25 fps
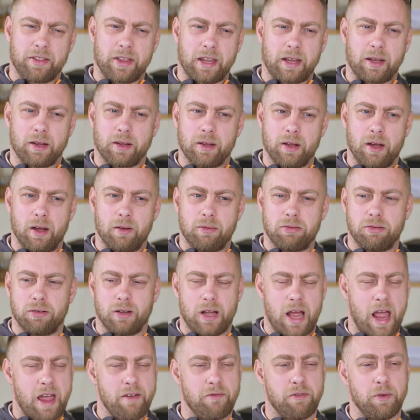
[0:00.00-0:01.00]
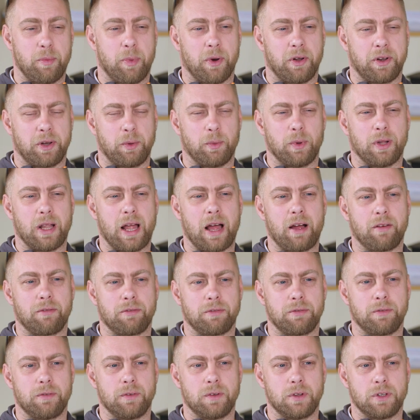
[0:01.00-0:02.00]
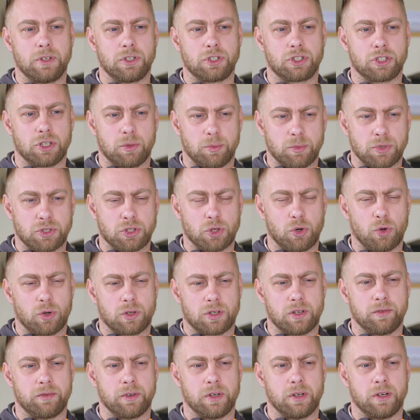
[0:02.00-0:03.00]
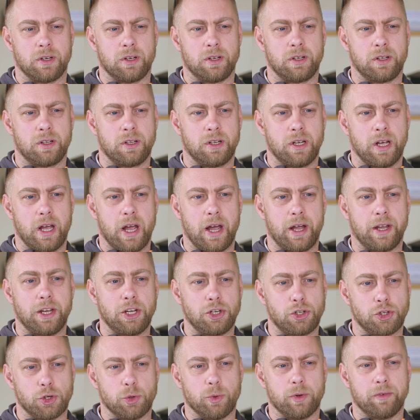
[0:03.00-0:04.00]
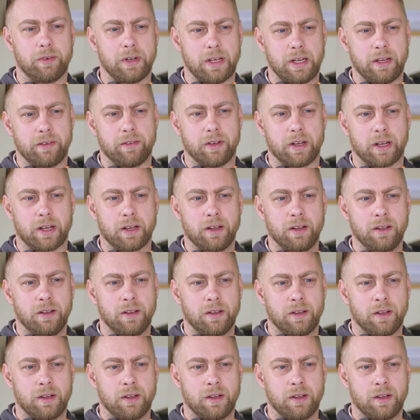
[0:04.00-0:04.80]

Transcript: think that everybody will have some sort of an issue of leaving.